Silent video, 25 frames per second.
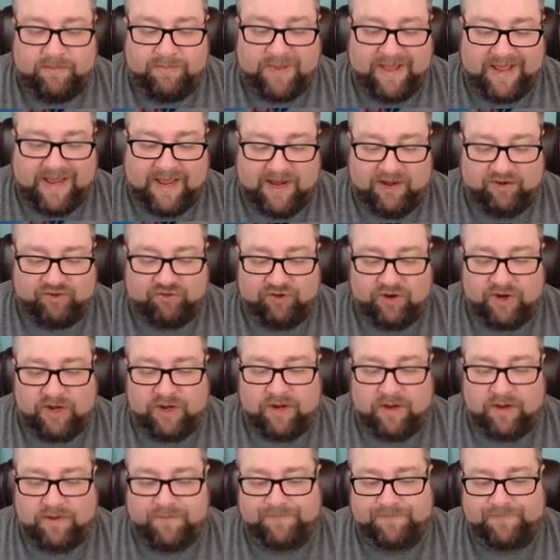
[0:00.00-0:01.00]
patron.
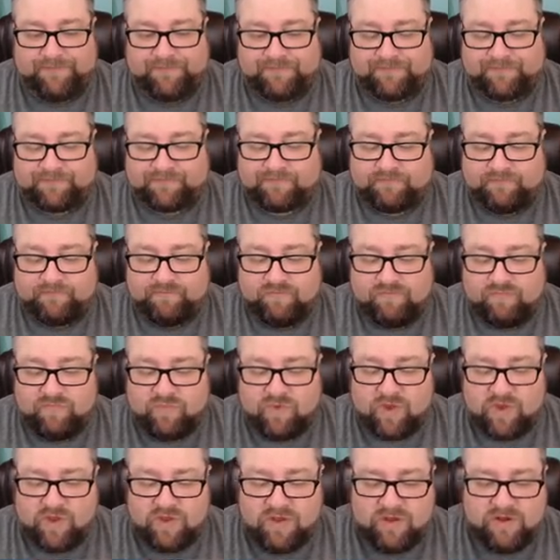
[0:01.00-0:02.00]

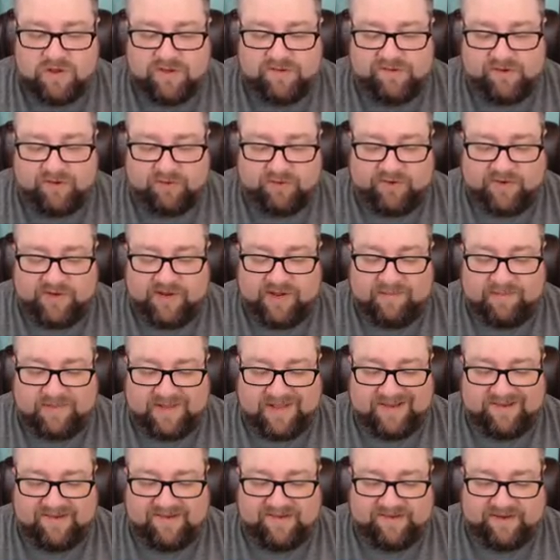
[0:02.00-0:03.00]
So, Tim,
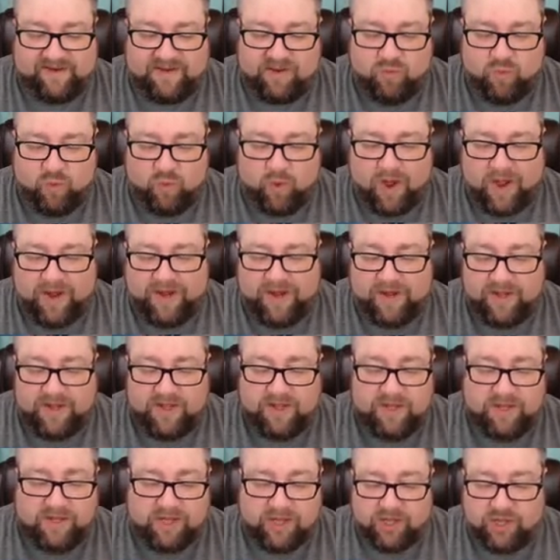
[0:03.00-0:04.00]
let's see what
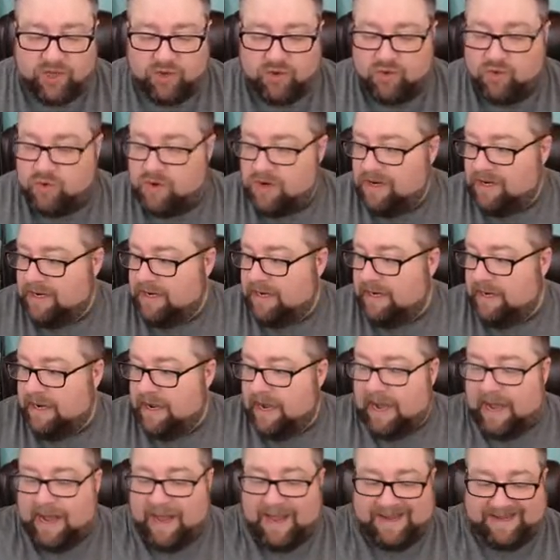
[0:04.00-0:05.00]
you
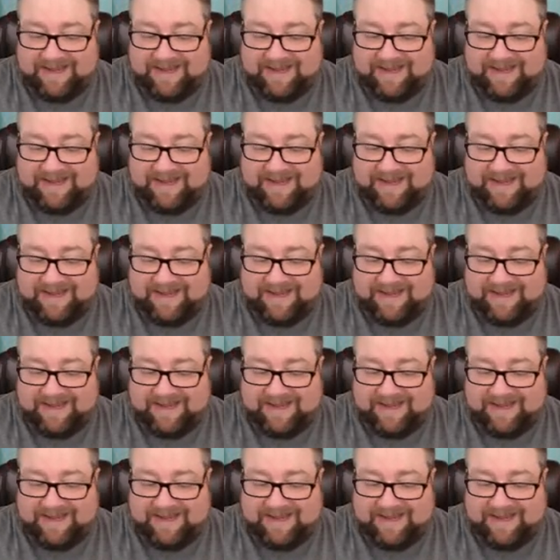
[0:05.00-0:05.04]
got.